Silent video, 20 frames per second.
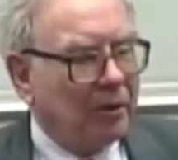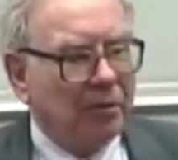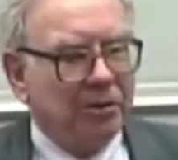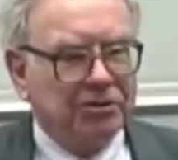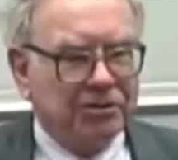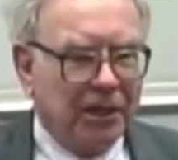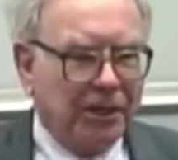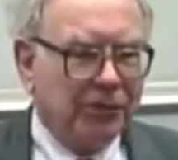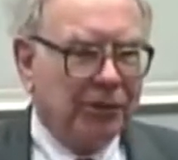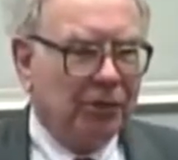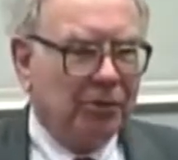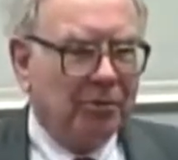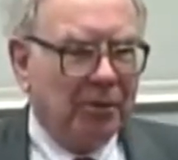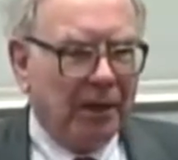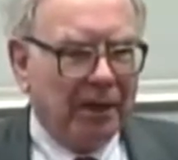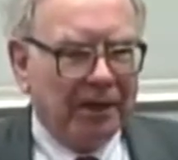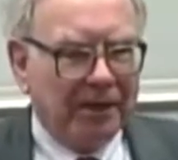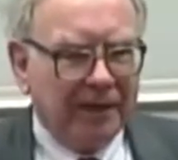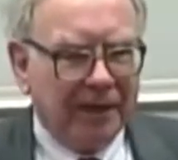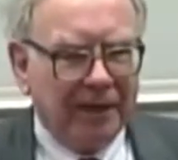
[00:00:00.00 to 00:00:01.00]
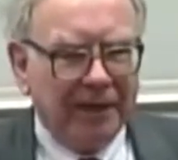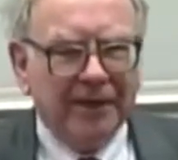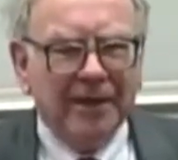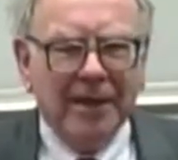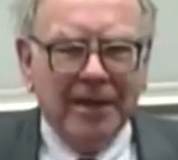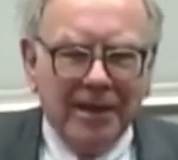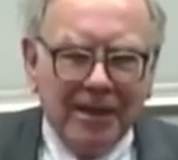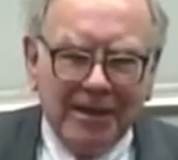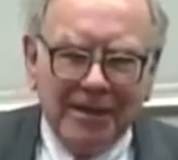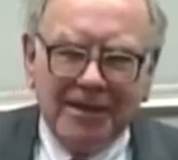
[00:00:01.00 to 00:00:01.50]
what's on your mind. And
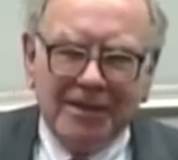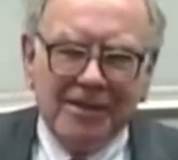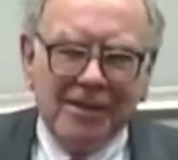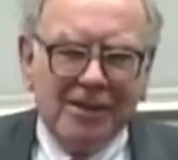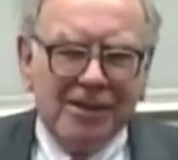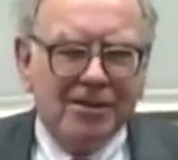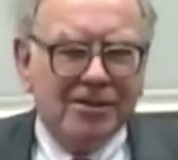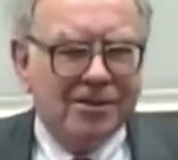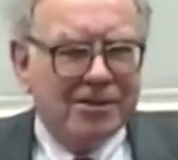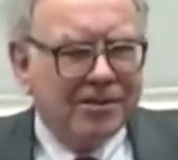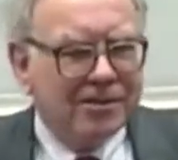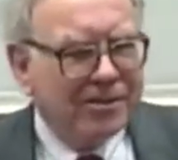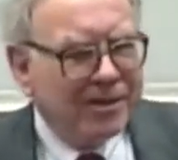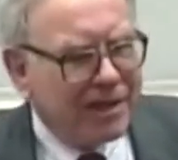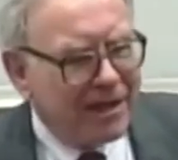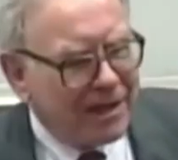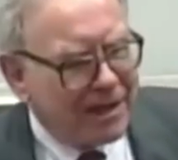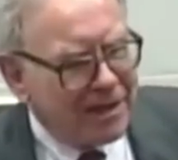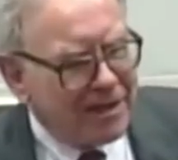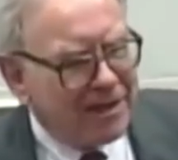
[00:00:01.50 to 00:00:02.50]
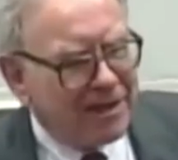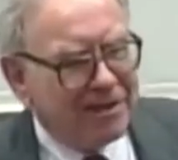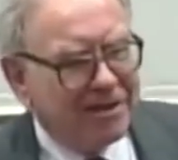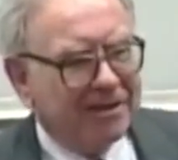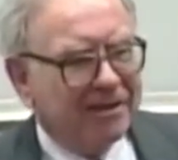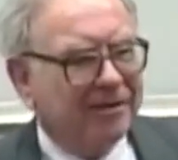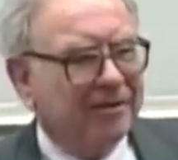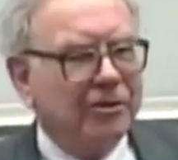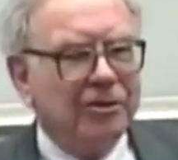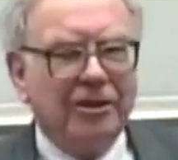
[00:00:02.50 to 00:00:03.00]
the,
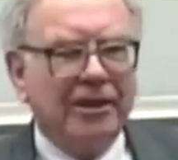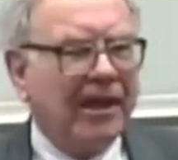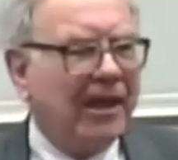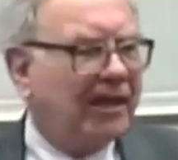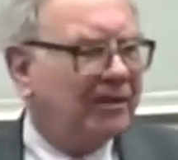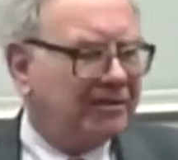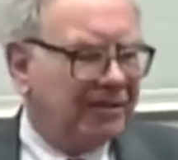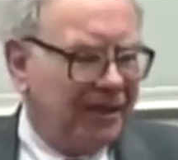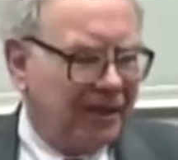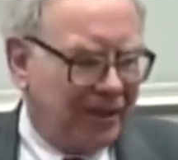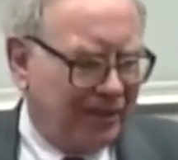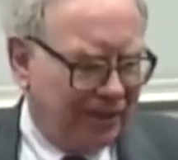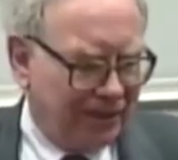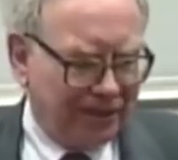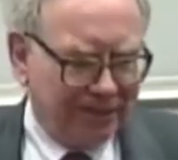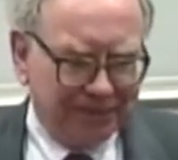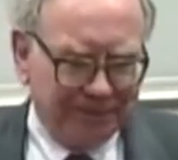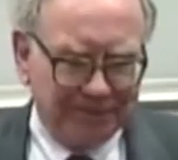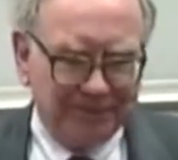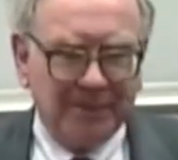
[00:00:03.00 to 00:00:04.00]
you can ask anything.